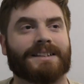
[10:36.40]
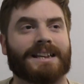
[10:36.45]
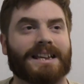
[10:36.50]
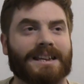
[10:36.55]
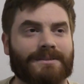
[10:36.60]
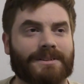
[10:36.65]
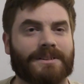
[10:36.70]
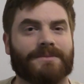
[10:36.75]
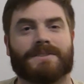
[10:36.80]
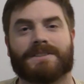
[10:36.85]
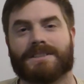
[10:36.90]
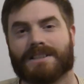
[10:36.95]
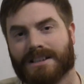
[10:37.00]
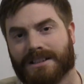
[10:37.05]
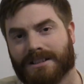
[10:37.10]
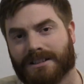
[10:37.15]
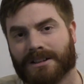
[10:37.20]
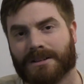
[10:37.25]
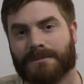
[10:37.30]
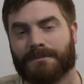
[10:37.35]
even if it's a
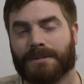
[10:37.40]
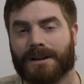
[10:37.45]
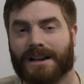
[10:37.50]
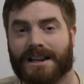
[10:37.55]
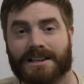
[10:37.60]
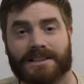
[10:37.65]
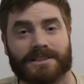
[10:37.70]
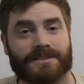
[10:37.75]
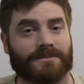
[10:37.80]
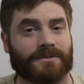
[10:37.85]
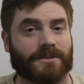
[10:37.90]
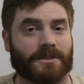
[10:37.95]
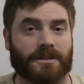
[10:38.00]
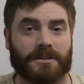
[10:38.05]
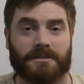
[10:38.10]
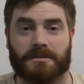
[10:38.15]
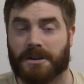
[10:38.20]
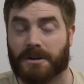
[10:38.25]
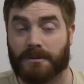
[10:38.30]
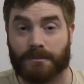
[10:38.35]
little complex
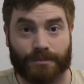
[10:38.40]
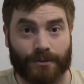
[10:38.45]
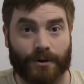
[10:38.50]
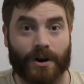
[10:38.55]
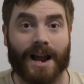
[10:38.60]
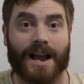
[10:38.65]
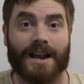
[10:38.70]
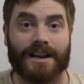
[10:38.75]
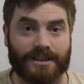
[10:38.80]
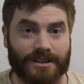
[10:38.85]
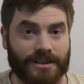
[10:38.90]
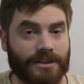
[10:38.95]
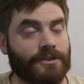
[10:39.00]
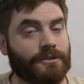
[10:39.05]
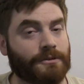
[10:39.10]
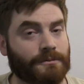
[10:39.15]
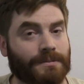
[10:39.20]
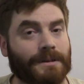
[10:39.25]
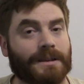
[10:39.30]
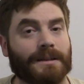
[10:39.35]
for brand
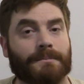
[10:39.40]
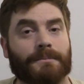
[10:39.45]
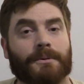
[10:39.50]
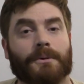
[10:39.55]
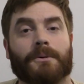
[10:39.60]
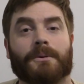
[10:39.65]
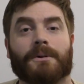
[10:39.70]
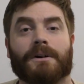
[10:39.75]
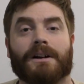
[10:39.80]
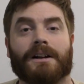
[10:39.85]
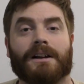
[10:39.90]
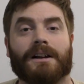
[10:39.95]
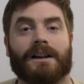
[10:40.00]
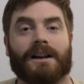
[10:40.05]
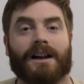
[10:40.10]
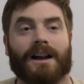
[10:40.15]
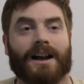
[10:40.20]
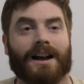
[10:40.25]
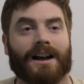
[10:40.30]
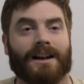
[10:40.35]
new people,
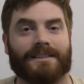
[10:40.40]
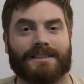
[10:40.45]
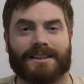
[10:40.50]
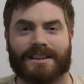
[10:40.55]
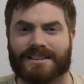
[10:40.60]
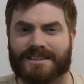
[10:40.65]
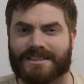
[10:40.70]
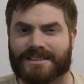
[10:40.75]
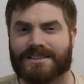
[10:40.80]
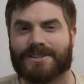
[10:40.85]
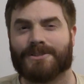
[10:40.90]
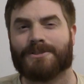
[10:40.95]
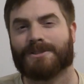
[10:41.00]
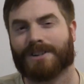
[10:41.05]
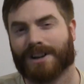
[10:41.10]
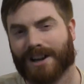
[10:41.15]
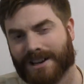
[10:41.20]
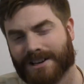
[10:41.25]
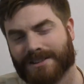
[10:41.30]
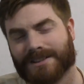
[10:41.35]
they
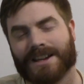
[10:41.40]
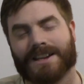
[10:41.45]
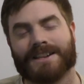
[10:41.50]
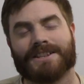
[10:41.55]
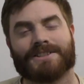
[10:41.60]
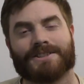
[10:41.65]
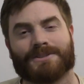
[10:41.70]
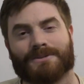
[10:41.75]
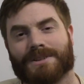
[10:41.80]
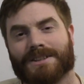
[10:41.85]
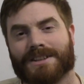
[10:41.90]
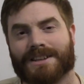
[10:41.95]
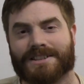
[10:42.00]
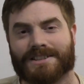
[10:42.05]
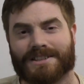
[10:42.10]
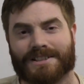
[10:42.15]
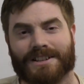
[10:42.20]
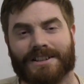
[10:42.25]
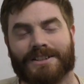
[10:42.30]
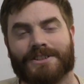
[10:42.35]
still kind of get into it, they
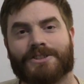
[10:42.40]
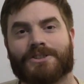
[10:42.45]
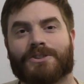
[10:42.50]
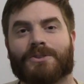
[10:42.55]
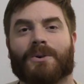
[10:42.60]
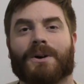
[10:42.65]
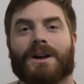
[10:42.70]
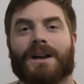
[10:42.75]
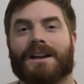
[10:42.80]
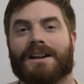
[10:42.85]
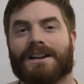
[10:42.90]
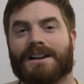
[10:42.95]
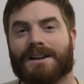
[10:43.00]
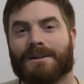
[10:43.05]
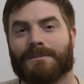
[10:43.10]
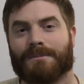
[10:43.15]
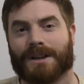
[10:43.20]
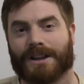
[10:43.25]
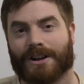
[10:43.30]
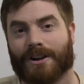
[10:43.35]
still enjoy it
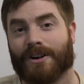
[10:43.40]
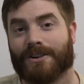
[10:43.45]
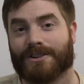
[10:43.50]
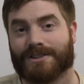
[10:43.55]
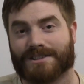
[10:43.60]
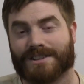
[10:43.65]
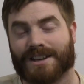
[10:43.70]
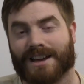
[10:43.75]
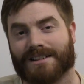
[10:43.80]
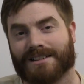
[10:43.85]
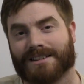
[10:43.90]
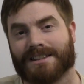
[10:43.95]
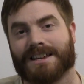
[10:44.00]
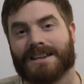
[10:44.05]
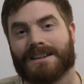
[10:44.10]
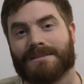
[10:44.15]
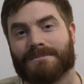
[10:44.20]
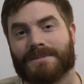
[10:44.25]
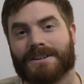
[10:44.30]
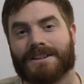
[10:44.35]
because that
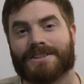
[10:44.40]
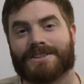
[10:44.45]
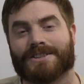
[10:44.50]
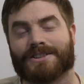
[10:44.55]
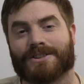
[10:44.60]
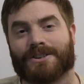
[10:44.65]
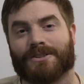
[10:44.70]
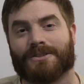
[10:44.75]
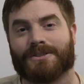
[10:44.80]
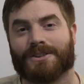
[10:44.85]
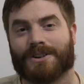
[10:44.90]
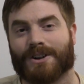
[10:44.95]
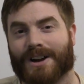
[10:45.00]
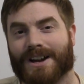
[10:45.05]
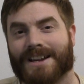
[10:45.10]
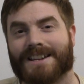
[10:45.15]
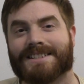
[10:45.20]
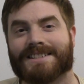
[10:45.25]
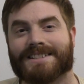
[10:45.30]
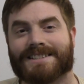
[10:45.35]
theme is so
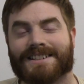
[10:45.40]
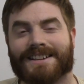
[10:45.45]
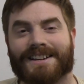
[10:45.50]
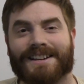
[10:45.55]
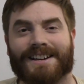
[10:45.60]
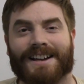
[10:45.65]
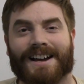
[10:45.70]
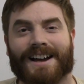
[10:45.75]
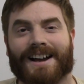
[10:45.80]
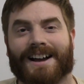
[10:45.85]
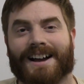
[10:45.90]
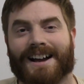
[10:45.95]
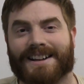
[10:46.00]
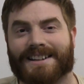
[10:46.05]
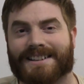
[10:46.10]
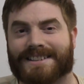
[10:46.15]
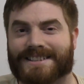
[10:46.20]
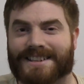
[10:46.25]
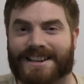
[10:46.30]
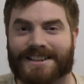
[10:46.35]
nice and
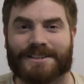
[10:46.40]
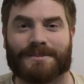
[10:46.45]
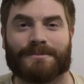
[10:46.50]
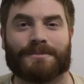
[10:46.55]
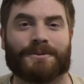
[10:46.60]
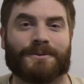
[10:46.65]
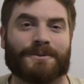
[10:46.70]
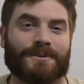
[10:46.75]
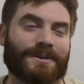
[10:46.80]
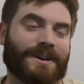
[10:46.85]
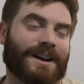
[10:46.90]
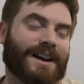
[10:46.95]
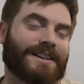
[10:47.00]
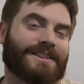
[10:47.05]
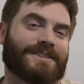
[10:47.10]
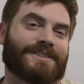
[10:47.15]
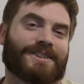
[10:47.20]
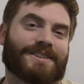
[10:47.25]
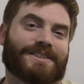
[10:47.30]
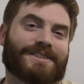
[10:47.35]
accessible
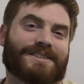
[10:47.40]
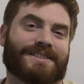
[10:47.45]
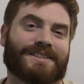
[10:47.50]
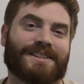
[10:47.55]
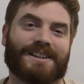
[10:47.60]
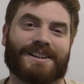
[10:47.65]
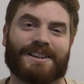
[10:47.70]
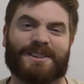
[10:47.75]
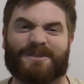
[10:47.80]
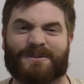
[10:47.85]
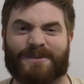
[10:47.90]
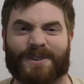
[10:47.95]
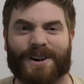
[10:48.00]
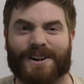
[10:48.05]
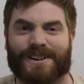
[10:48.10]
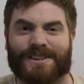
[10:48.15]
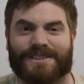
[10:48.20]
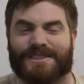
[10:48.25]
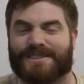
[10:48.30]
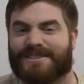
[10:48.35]
and just
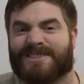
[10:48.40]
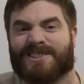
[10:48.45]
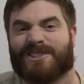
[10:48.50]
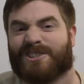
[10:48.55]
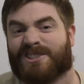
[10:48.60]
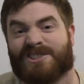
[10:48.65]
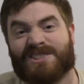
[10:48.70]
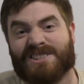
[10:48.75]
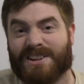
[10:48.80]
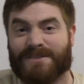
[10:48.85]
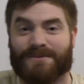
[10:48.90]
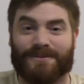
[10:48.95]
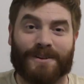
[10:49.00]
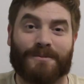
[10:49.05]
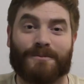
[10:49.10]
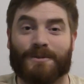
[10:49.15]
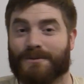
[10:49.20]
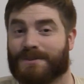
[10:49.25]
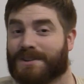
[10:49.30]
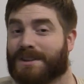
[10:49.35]
fun. And you can just have
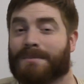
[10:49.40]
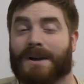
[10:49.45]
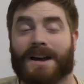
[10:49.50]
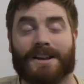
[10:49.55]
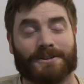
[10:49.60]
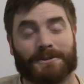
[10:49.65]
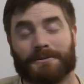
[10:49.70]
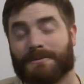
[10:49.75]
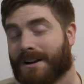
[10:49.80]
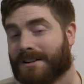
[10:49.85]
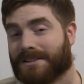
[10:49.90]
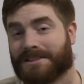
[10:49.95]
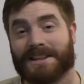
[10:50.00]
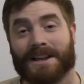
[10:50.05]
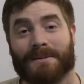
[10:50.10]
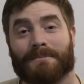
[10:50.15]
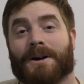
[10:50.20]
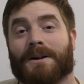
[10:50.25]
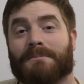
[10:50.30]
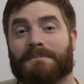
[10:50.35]
fun moving the panda around, and
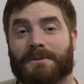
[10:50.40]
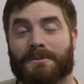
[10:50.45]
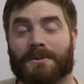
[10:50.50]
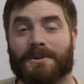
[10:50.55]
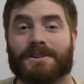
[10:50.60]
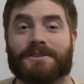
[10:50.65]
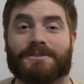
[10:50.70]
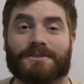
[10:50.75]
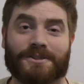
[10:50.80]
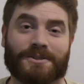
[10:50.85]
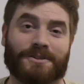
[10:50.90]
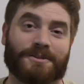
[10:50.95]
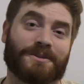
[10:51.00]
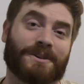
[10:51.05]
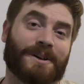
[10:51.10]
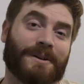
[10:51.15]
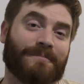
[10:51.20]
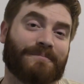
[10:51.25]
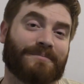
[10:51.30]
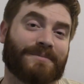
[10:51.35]
that might be what you do.
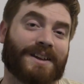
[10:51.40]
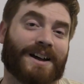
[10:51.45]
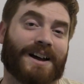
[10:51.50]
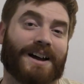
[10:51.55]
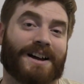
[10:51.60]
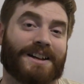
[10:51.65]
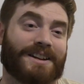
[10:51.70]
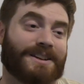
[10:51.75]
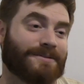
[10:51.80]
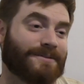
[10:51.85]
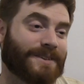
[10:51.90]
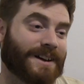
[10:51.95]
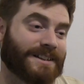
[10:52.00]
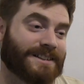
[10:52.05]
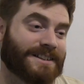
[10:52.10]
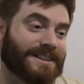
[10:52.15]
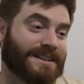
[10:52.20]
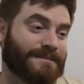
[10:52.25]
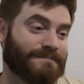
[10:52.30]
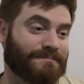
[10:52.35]
And the
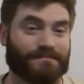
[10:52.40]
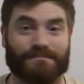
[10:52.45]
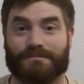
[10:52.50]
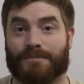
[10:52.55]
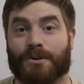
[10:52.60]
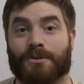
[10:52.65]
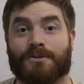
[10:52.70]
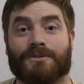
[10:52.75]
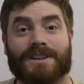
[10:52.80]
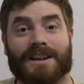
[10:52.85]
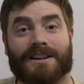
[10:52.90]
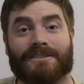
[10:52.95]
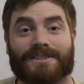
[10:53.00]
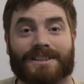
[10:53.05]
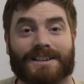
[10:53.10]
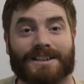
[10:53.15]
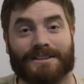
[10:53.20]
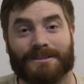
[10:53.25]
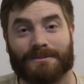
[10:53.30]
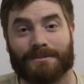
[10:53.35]
fact that he poos out
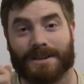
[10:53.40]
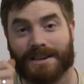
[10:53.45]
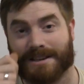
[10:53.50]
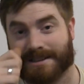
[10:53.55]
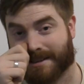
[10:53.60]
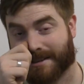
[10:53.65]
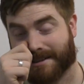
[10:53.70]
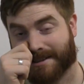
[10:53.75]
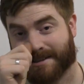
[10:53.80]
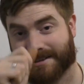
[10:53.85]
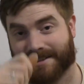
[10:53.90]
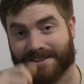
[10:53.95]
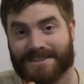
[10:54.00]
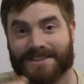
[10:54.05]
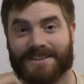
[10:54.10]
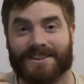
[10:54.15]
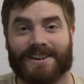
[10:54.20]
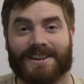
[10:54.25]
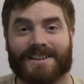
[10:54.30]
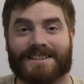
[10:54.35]
the little pieces is just
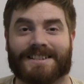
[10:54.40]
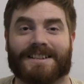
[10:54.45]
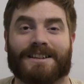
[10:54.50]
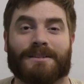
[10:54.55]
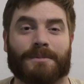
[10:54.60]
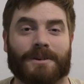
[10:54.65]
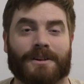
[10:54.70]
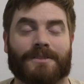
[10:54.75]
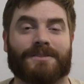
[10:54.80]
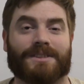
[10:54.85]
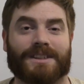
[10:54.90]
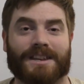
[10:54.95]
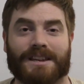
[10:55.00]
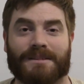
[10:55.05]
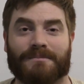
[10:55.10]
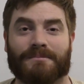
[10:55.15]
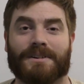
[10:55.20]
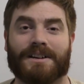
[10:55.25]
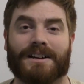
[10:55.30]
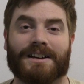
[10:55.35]
a nice little bit of
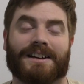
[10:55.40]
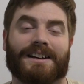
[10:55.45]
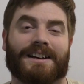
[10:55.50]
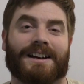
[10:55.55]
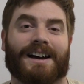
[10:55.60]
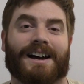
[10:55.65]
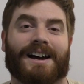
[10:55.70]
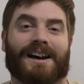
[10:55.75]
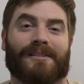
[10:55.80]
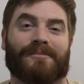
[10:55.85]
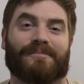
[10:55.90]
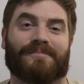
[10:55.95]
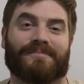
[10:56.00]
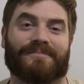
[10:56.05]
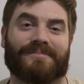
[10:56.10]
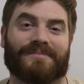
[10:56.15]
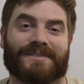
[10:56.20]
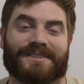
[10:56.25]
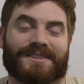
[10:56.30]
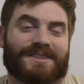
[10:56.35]
theme
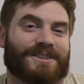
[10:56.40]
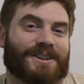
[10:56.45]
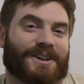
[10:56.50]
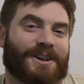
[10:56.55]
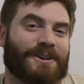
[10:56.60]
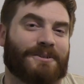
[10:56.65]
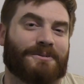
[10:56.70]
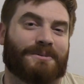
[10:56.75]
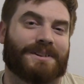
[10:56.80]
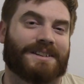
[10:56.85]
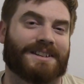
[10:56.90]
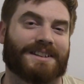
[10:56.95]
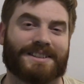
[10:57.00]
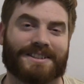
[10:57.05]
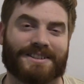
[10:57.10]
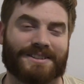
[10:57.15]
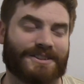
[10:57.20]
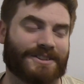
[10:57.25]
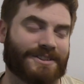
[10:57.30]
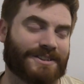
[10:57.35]
to go with
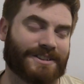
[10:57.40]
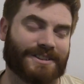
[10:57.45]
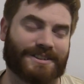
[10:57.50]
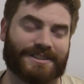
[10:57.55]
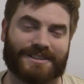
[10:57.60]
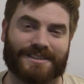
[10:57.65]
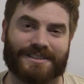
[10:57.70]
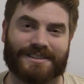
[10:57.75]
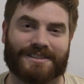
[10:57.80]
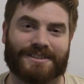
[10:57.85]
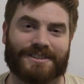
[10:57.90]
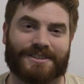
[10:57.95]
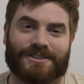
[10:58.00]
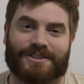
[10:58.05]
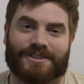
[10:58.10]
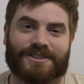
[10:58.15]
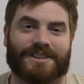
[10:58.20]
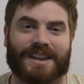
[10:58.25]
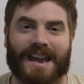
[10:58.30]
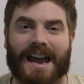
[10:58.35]
it that
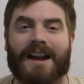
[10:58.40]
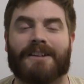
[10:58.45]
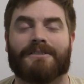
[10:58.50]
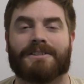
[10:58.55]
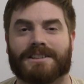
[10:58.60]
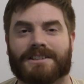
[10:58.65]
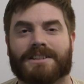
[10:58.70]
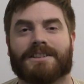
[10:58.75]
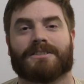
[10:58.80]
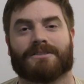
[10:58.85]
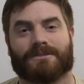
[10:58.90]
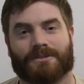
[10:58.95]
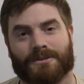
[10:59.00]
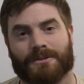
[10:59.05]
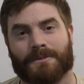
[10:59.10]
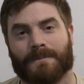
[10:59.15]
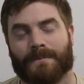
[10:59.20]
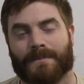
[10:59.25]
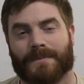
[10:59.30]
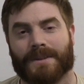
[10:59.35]
just carries it
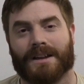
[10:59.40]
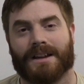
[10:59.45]
through.